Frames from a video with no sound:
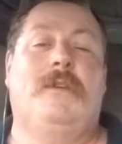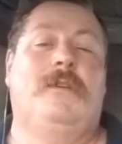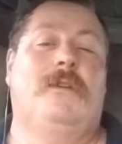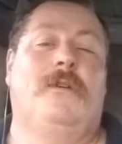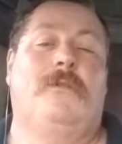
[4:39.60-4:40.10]

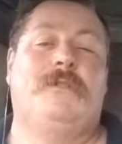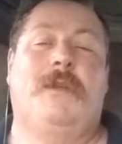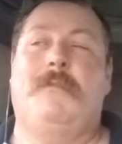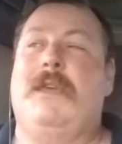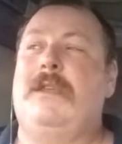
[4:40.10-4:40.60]
In
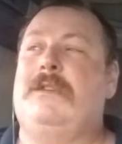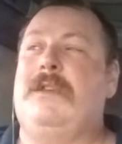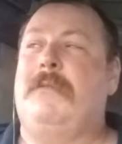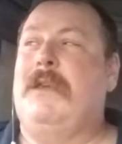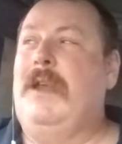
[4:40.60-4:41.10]

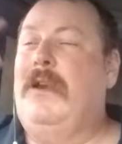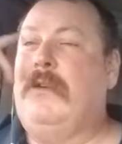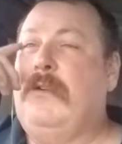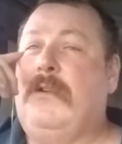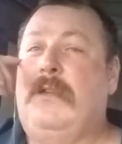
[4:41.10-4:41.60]

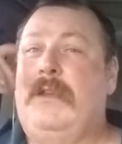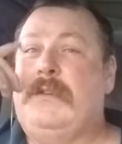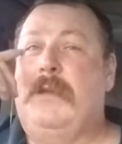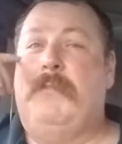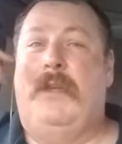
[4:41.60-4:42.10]

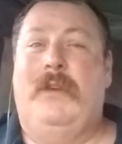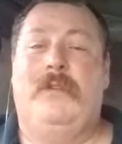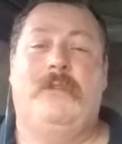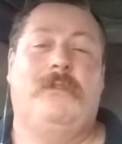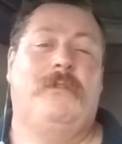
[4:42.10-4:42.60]
some
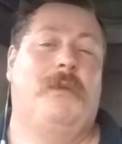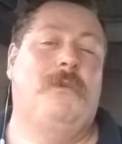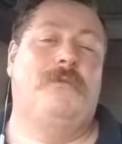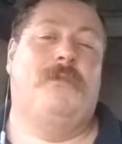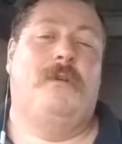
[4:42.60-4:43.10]
places they
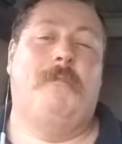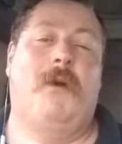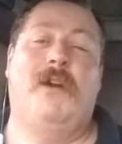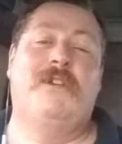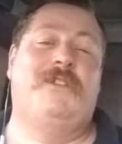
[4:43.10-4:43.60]
went for a
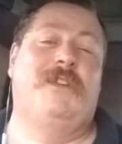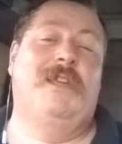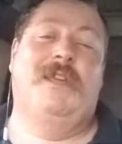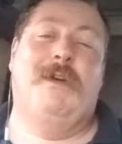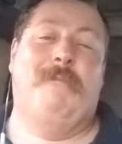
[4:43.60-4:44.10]
barge,
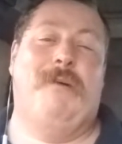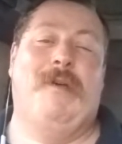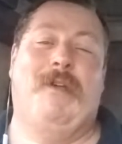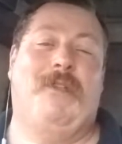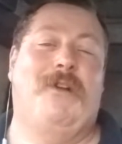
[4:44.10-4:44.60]

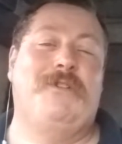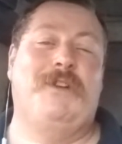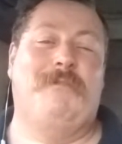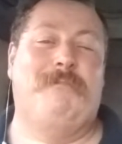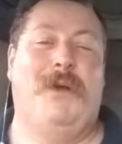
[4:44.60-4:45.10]
a large
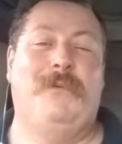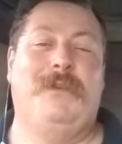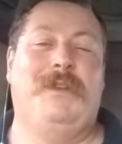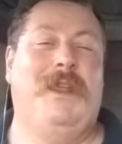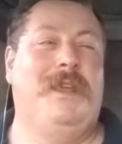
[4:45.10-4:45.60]
enough boat
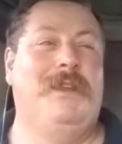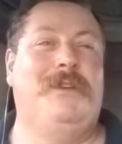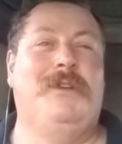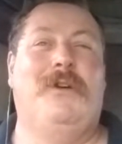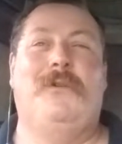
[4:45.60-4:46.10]
that they
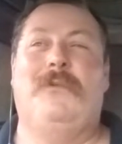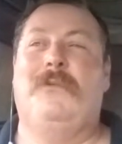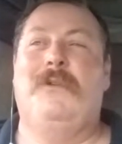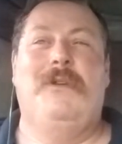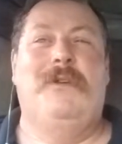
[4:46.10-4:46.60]
could,
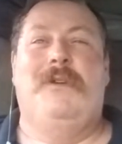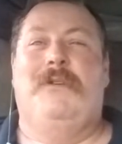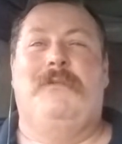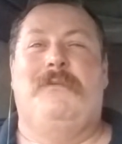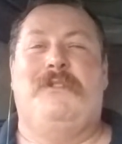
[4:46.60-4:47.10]

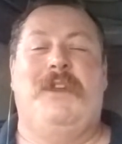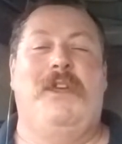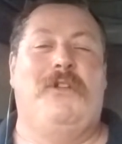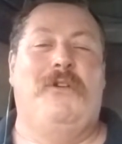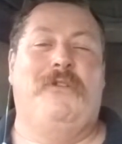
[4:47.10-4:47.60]

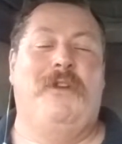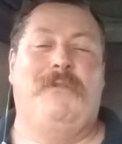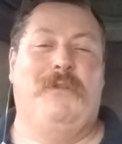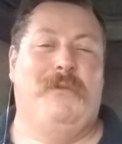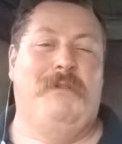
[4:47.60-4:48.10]
stay close
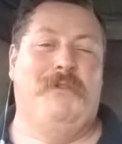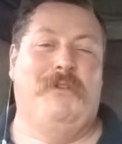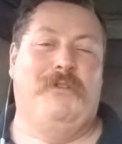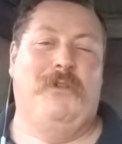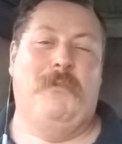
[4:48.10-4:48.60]
enough to the
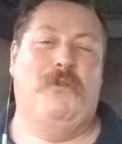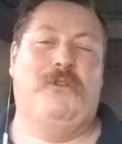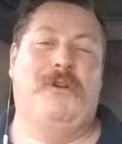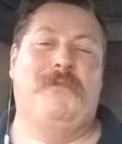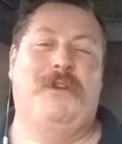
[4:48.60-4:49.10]
river, so most
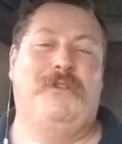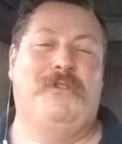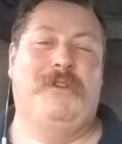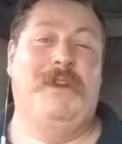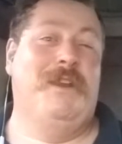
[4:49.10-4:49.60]
of their
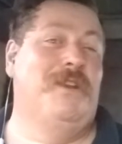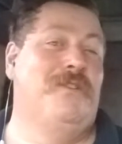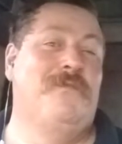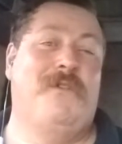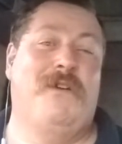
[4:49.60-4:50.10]
adventures didn't
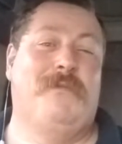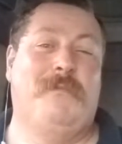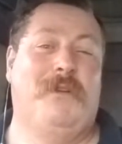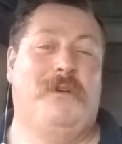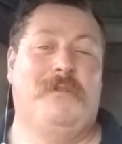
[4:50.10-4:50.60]
get too far
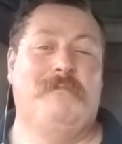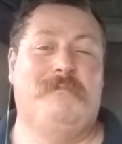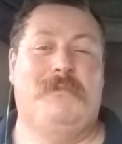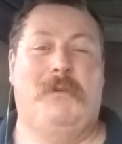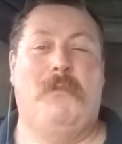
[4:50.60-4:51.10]
from
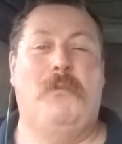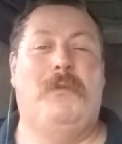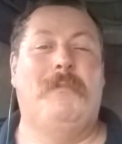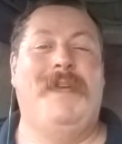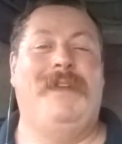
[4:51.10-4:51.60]
their
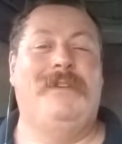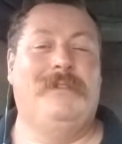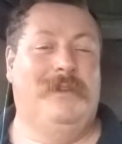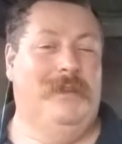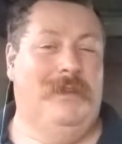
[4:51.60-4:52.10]
mobile
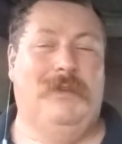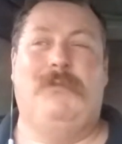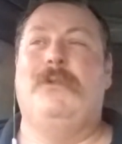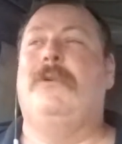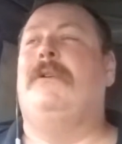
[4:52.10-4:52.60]
base,
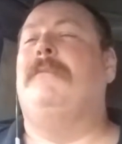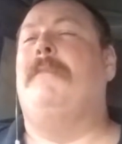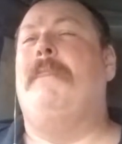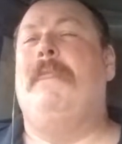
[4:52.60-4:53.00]
if you will.